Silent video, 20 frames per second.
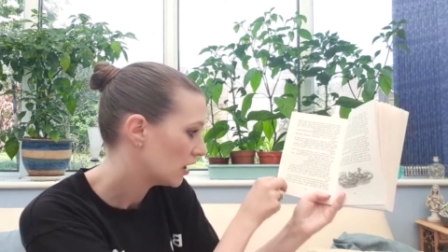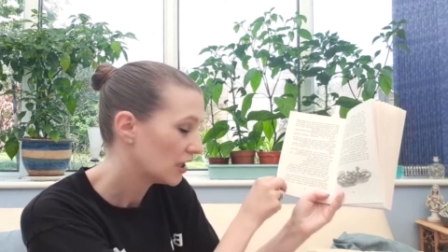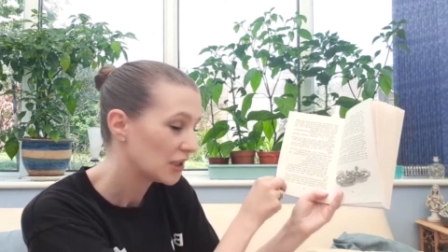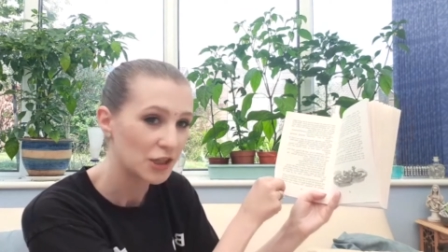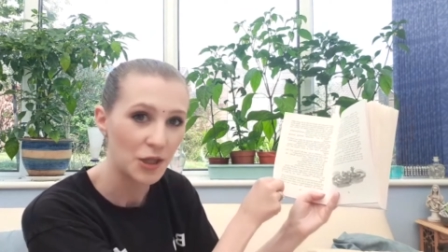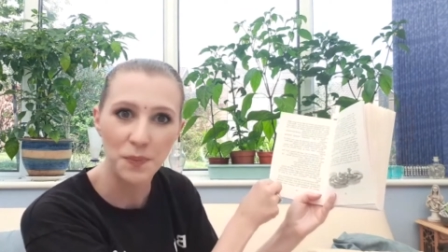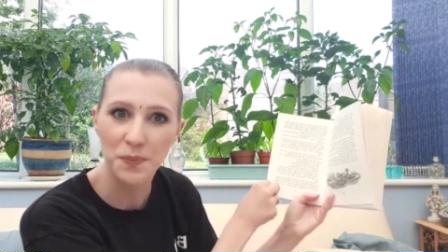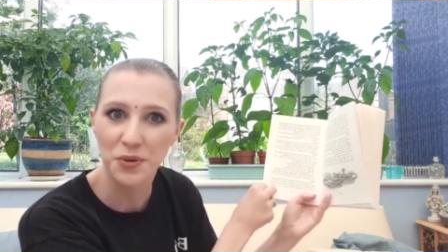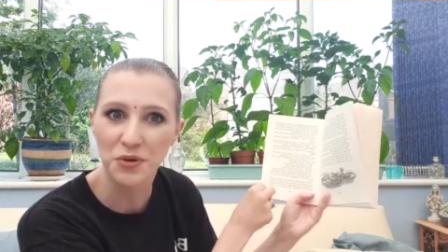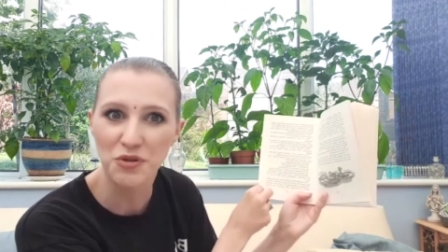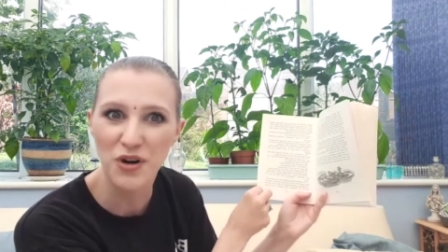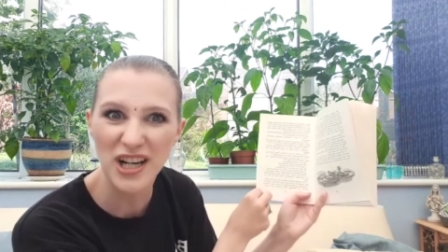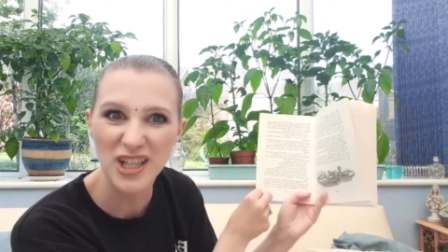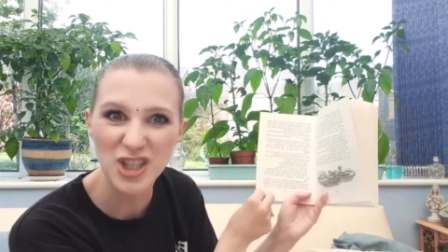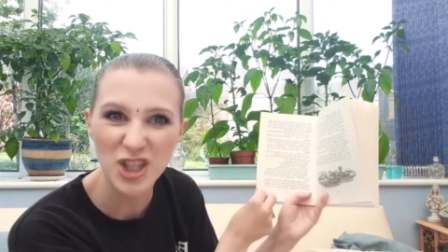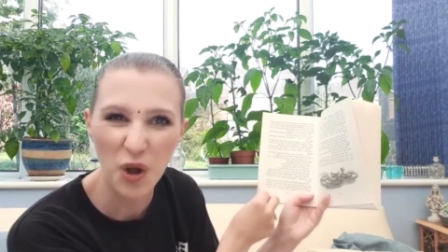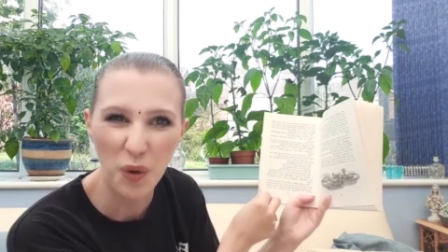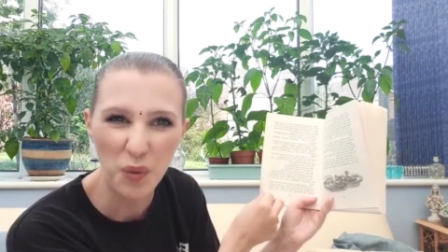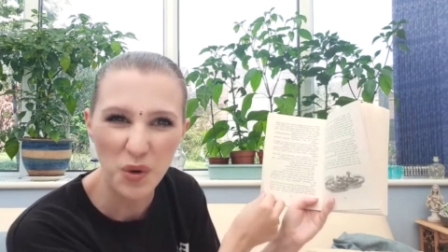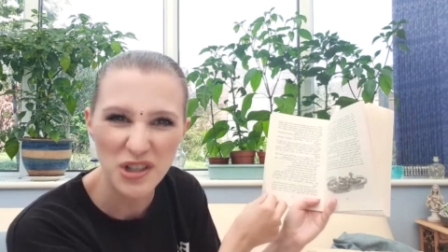The
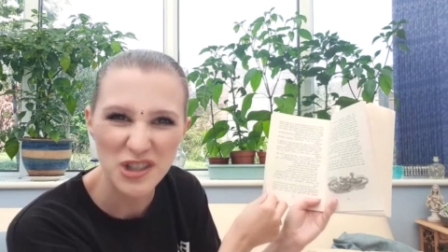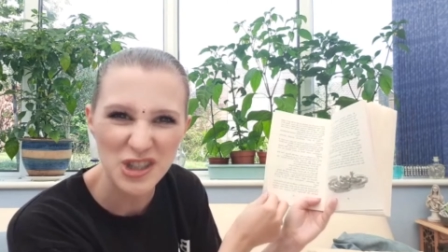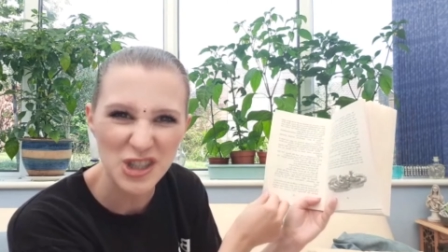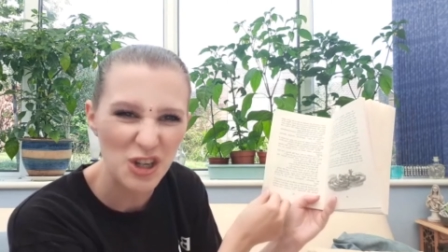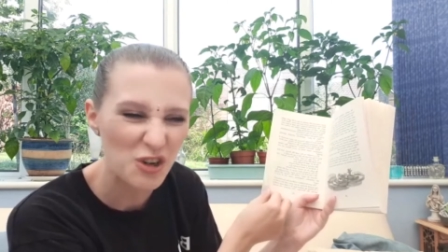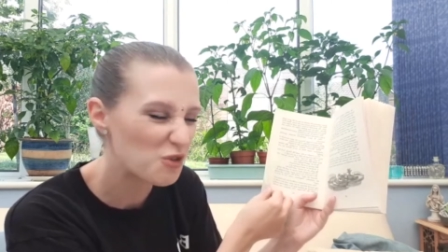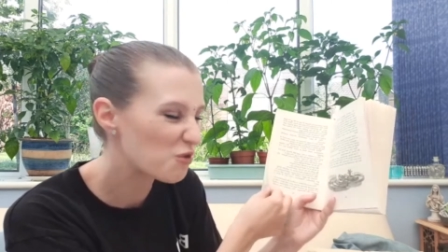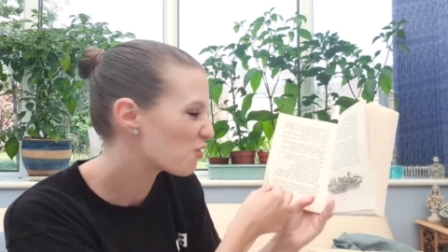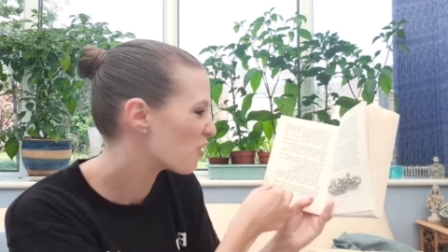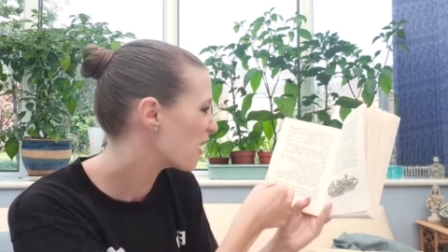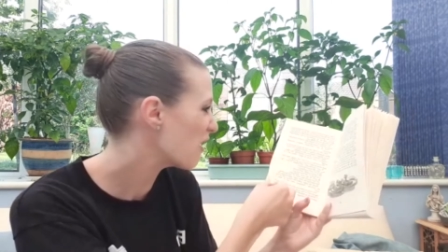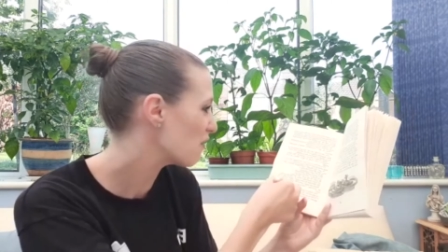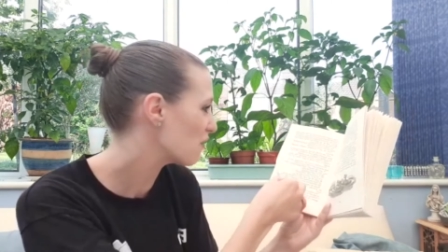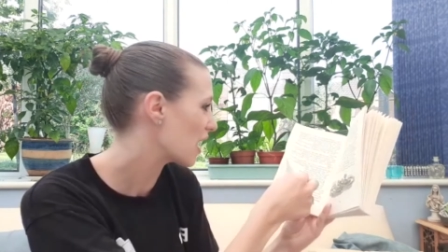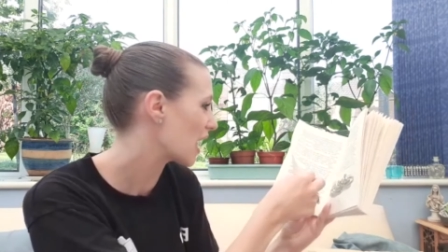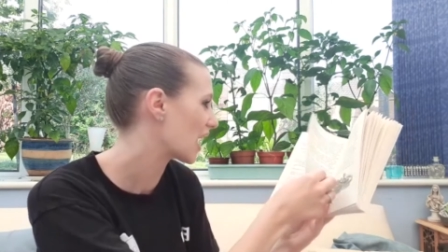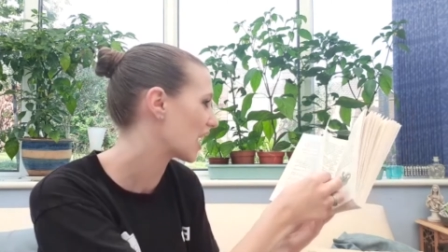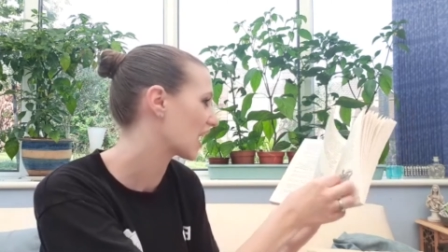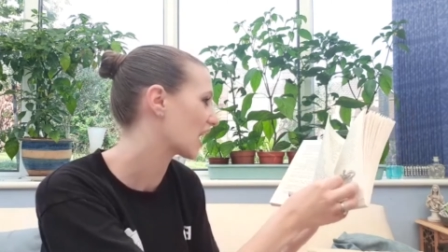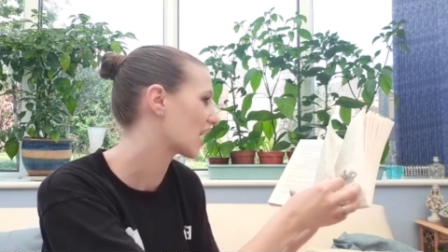pressure was
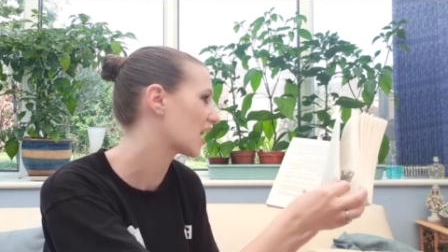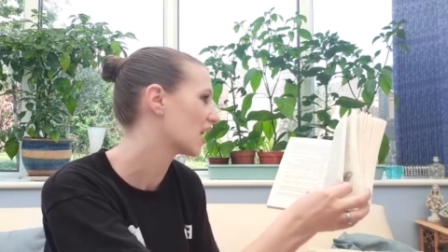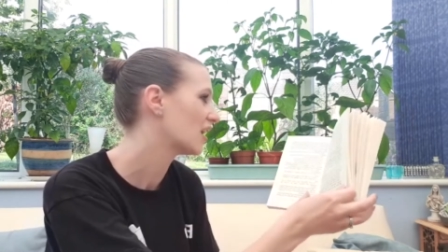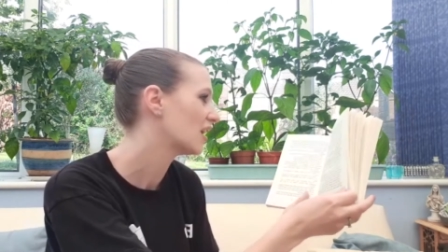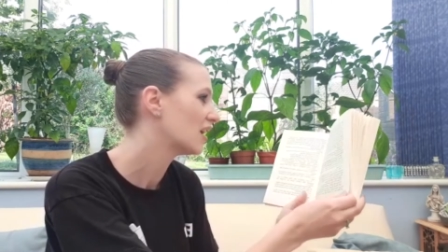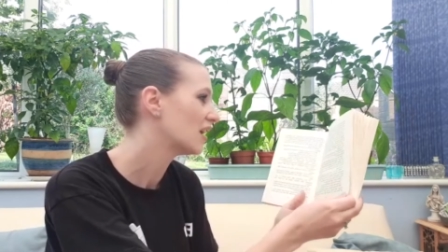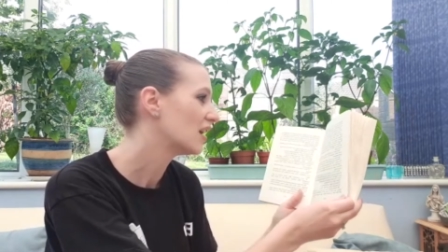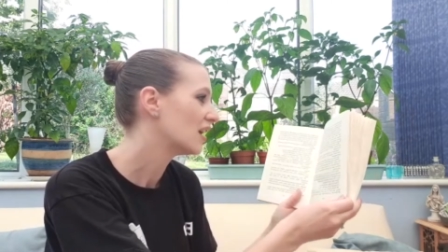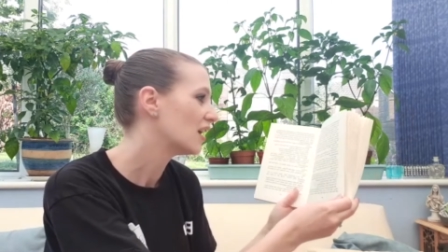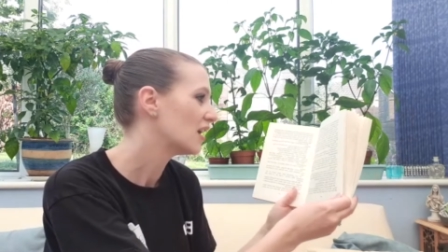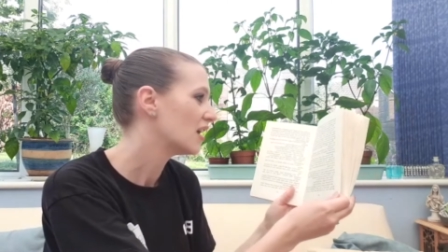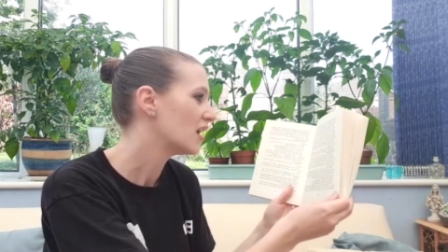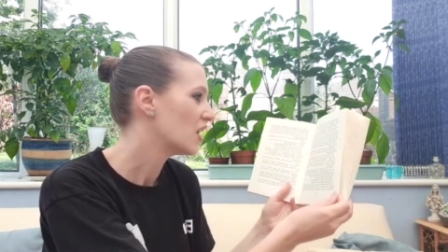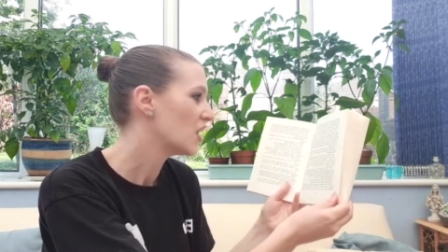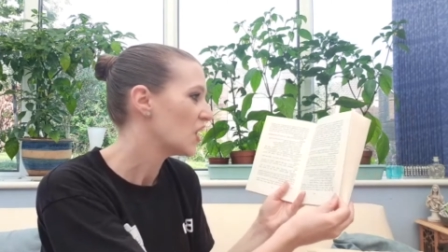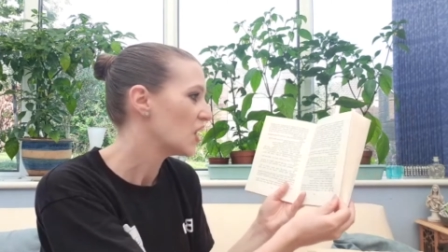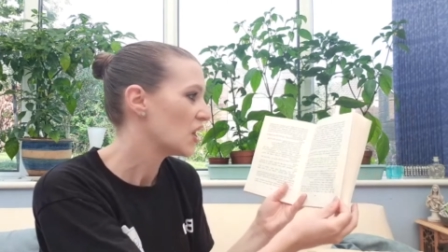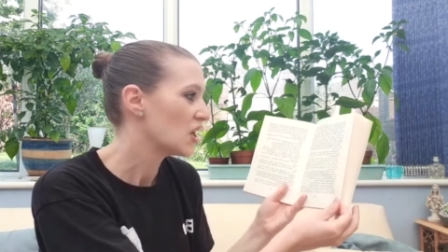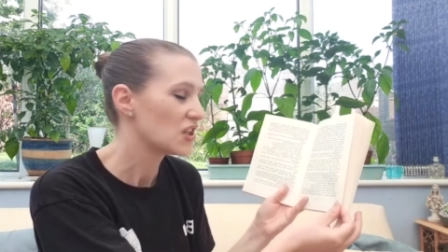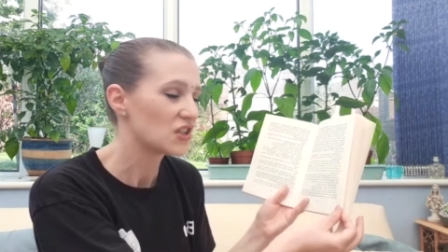terrific.
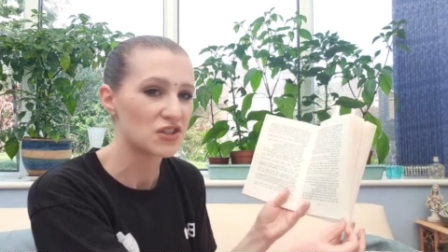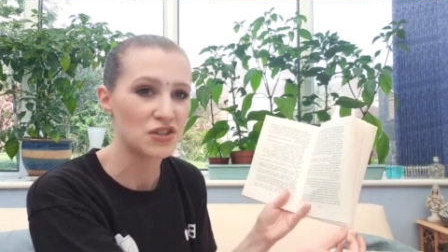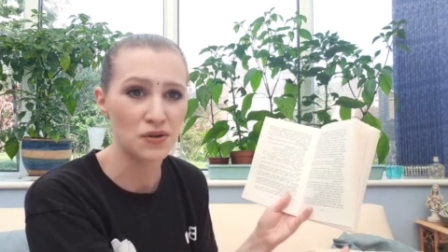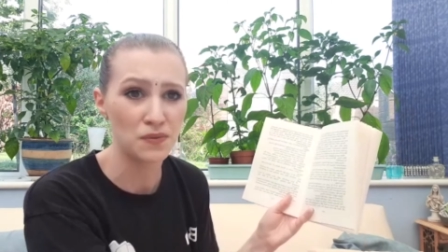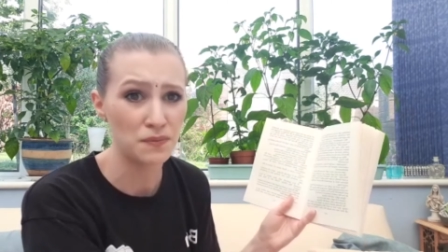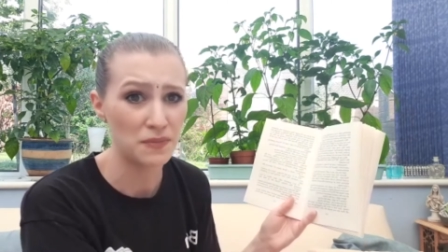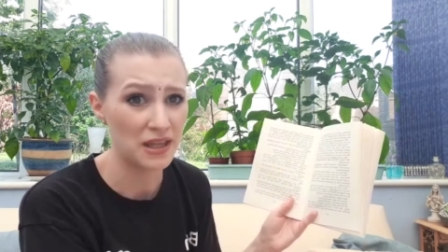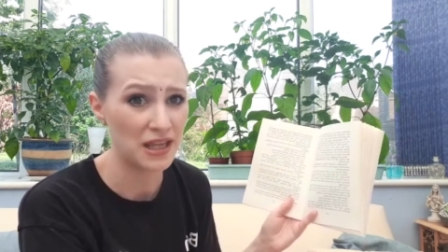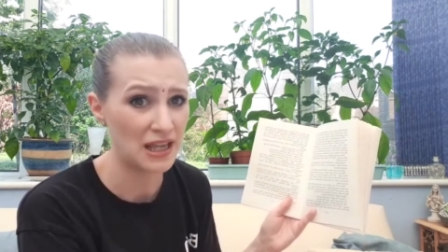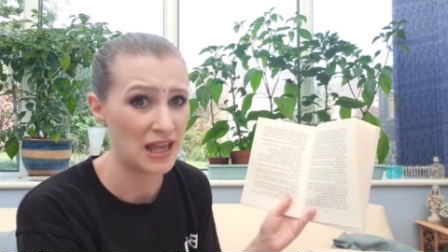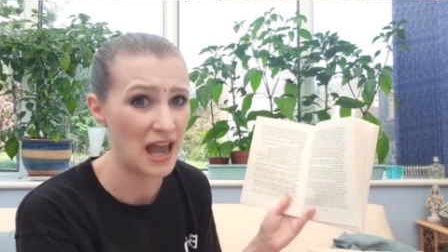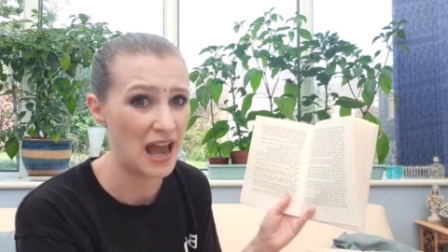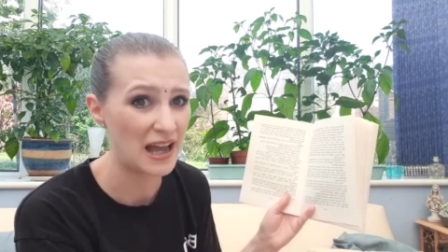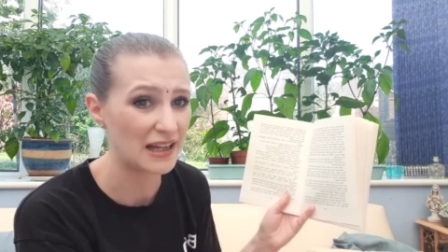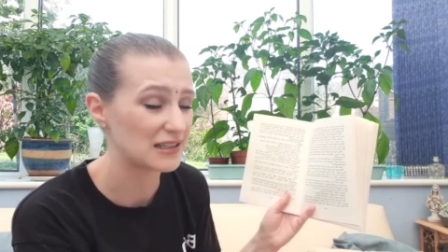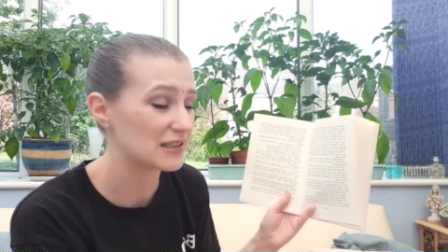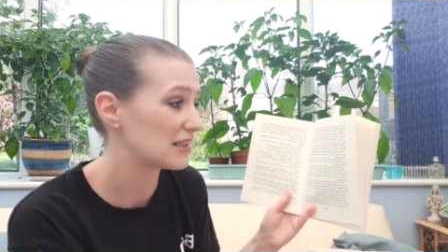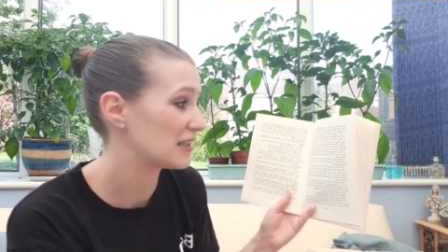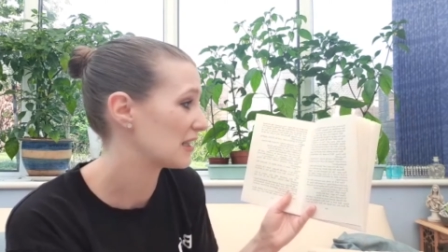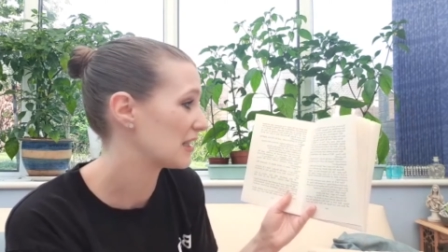Something
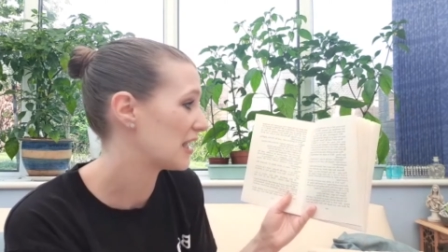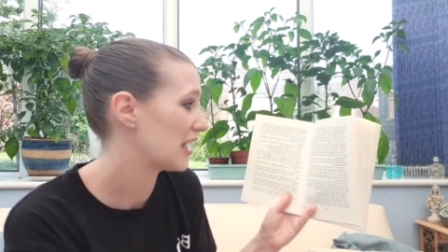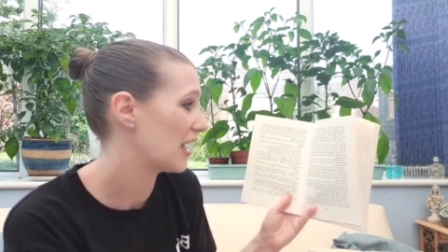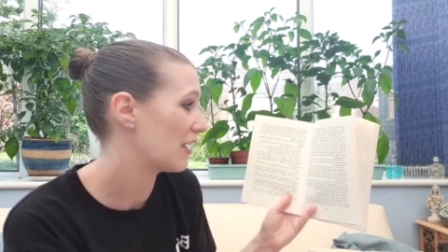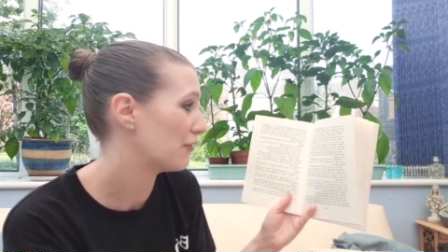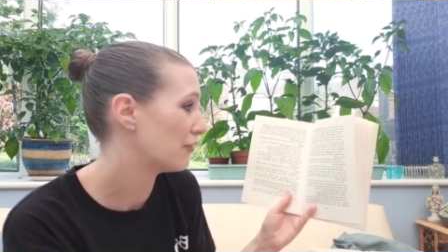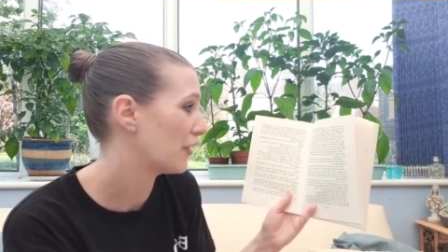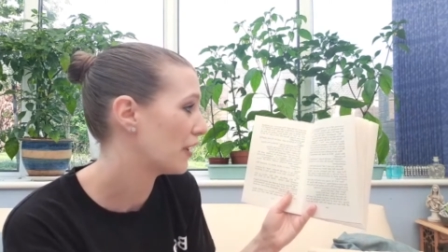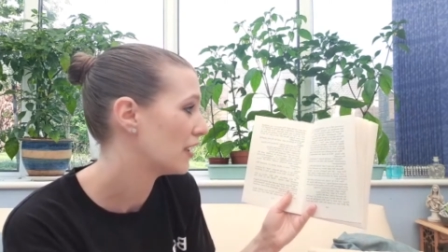had to give.